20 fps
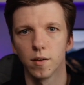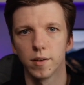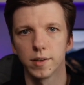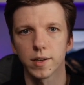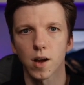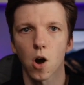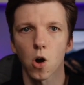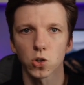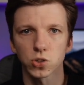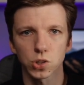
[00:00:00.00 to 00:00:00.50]

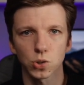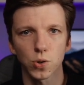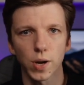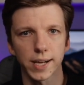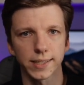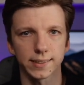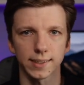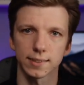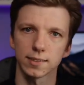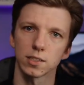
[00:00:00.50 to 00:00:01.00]
It also
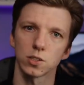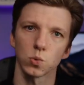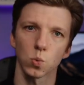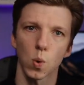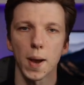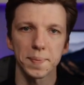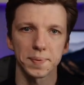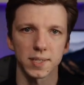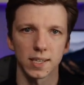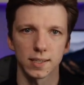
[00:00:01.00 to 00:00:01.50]
accesses
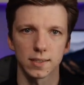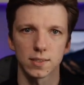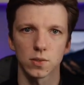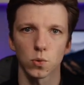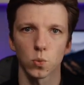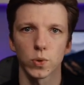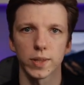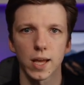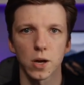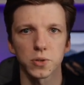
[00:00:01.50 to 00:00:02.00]
websites
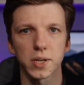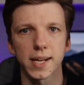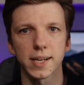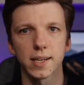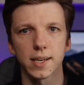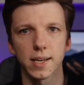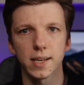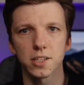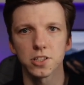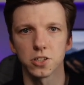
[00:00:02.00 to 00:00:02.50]
without
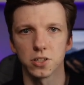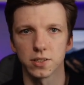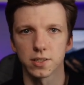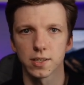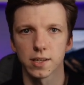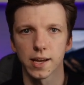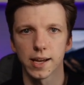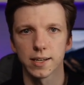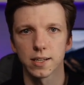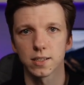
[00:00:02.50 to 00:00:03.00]
any issues
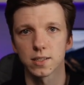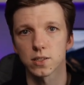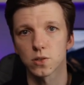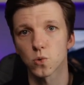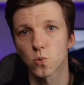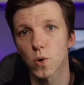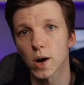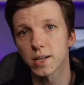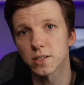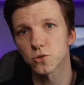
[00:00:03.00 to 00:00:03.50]
and is
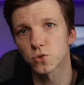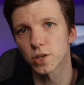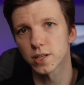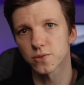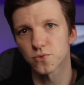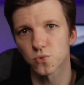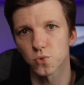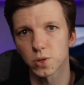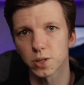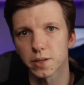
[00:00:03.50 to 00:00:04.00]
quite
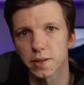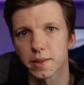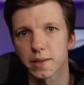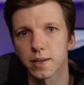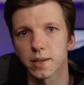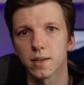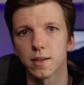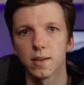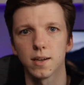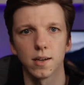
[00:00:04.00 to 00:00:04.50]

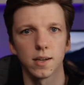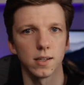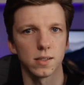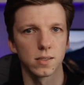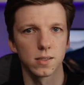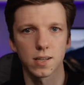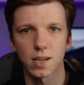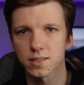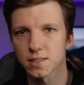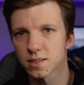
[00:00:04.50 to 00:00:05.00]
trustworthy,
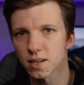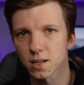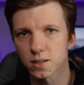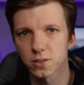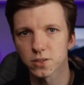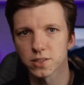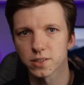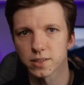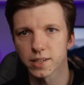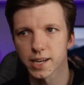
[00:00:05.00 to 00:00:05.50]
doesn't
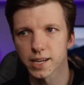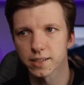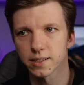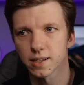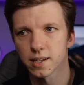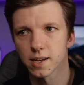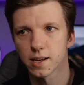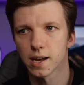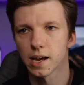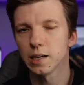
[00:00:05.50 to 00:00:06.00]
hallucinate,
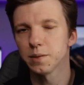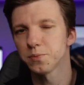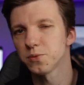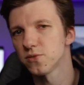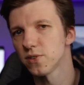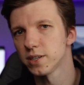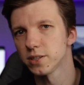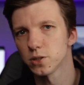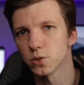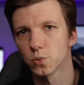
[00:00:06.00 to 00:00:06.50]
and
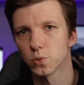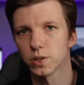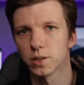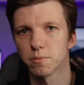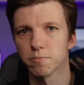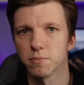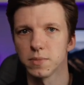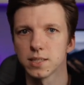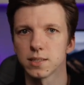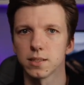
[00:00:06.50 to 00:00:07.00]
provide you with
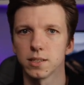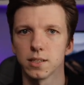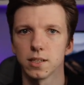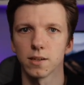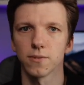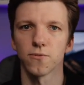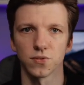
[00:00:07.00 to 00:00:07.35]
misleading